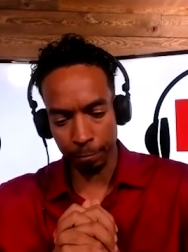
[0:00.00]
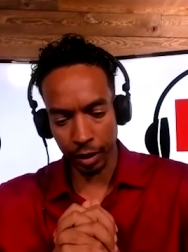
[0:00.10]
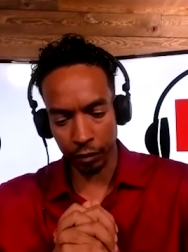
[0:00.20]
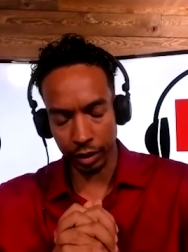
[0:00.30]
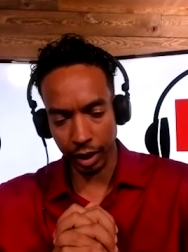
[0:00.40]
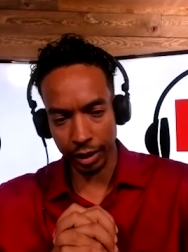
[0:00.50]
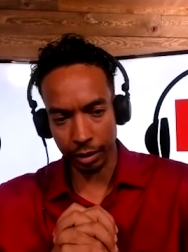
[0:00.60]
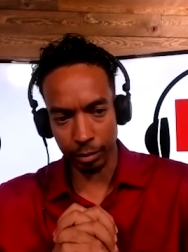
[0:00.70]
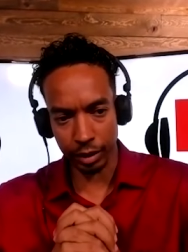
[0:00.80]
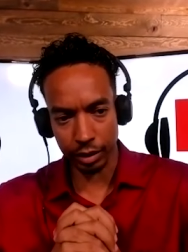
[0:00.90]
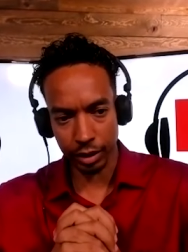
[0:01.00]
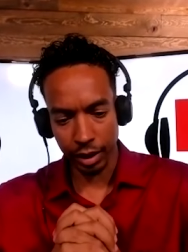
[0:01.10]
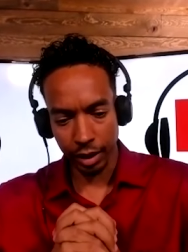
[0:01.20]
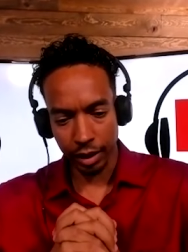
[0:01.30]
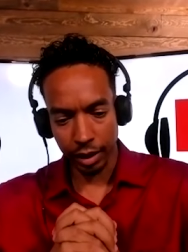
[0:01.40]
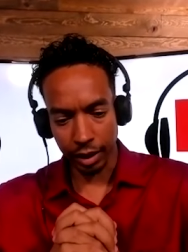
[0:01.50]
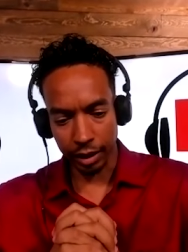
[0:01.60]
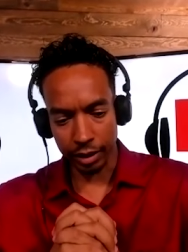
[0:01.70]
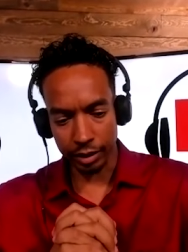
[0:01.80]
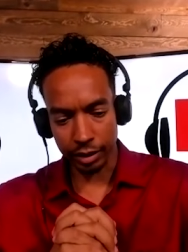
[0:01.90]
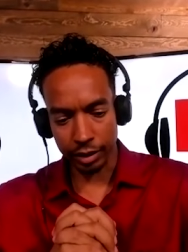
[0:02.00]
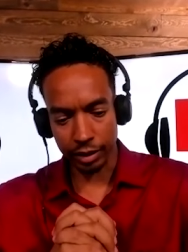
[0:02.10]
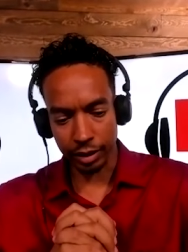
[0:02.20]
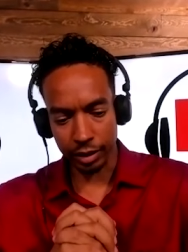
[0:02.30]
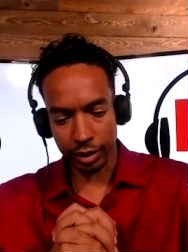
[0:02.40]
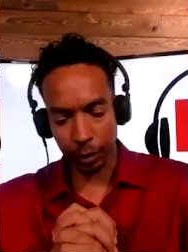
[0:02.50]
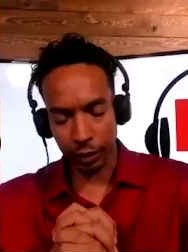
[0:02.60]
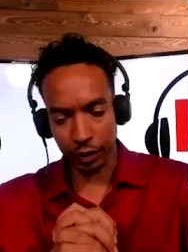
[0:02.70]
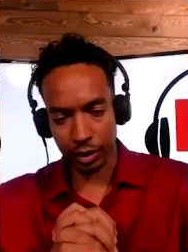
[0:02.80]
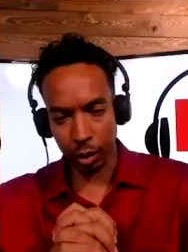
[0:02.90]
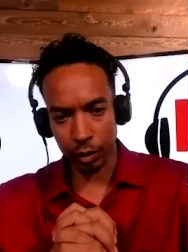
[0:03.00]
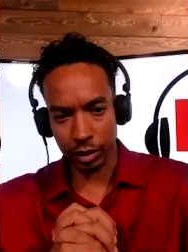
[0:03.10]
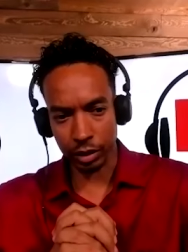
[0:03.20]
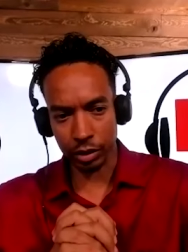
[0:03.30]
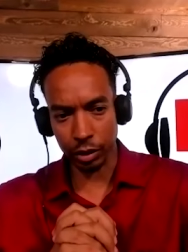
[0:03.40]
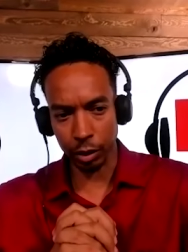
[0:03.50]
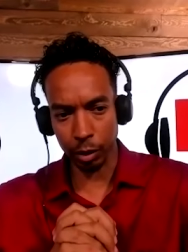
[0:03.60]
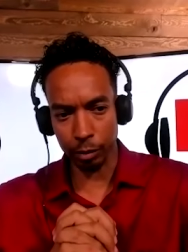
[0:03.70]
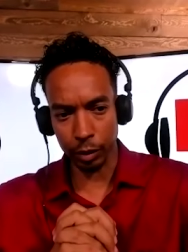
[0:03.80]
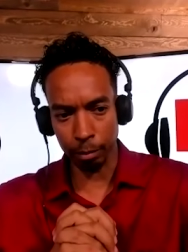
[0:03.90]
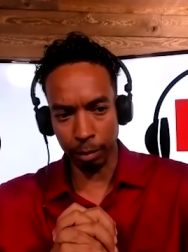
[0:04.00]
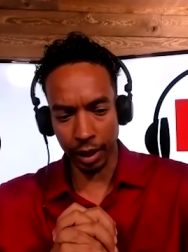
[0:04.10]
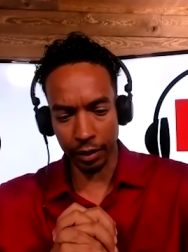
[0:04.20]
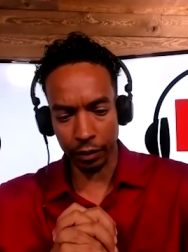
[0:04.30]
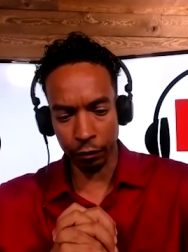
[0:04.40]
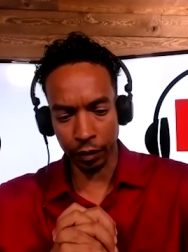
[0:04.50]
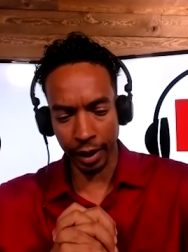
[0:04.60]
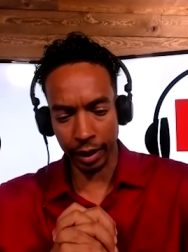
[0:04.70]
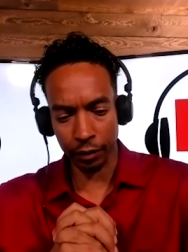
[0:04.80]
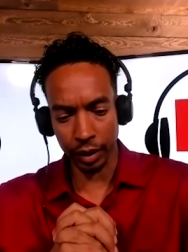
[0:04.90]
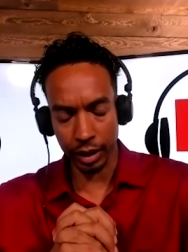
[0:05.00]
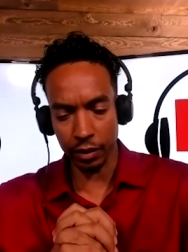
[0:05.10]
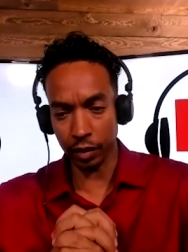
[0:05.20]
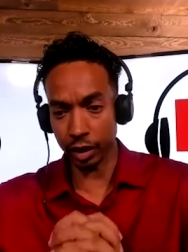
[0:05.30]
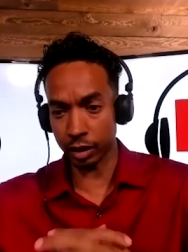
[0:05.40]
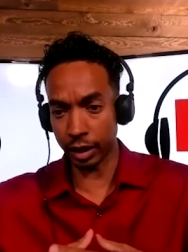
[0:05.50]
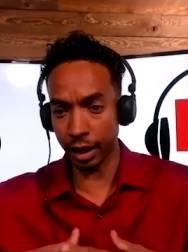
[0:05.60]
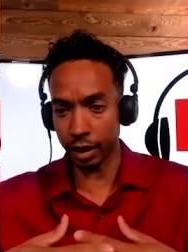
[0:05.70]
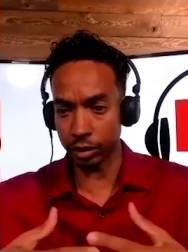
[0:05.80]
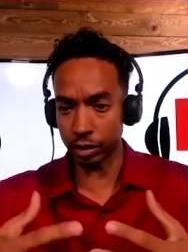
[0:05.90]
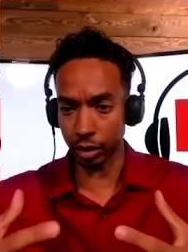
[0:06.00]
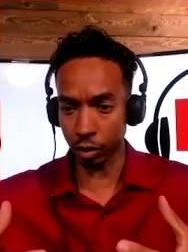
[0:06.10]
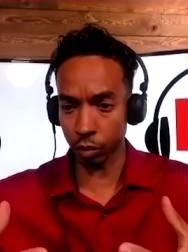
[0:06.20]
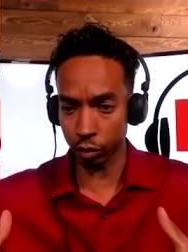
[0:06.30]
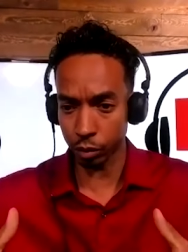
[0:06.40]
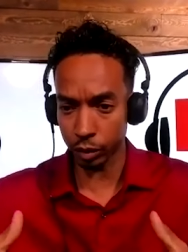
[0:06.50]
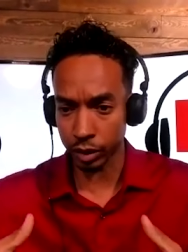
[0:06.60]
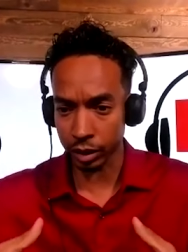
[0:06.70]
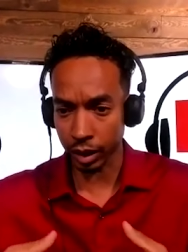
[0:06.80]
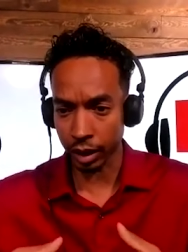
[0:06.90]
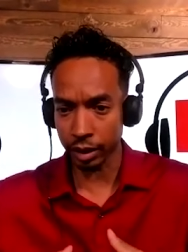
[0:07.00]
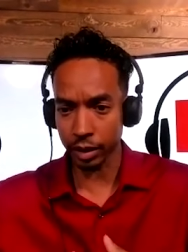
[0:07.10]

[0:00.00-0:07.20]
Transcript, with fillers: of enlightenment is is something that's always disturbed by the fact that even as gains accrue in society,